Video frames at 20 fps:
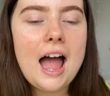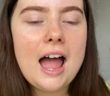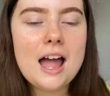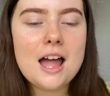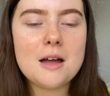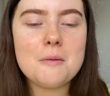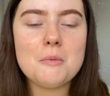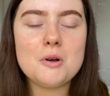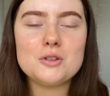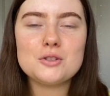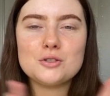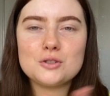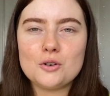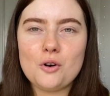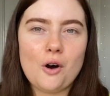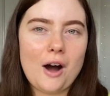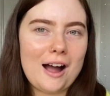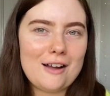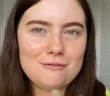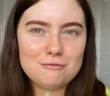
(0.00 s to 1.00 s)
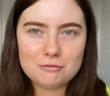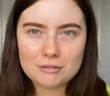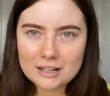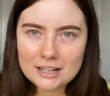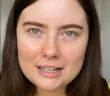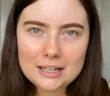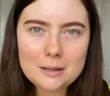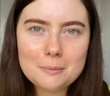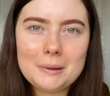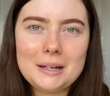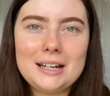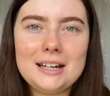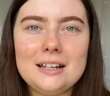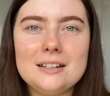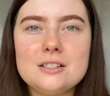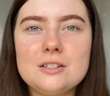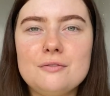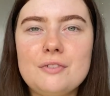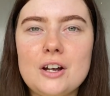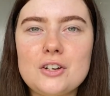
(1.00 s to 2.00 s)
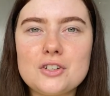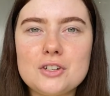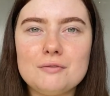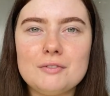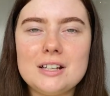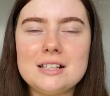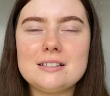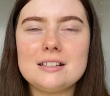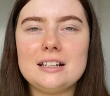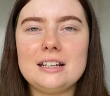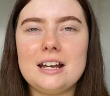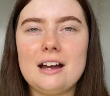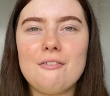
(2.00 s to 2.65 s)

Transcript: Um, so I've really been into fashion recently.